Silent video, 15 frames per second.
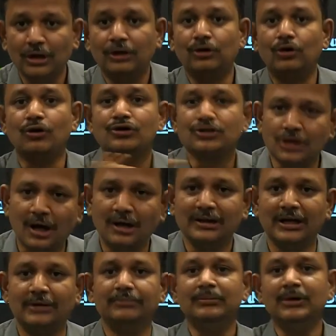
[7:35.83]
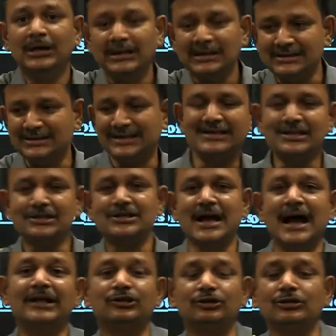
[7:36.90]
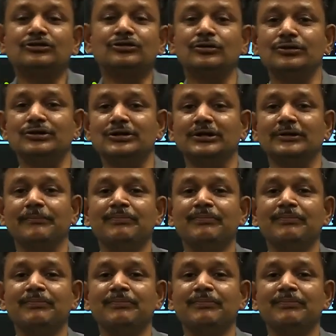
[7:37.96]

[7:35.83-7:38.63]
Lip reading: don't solve them. Just scan through the solution.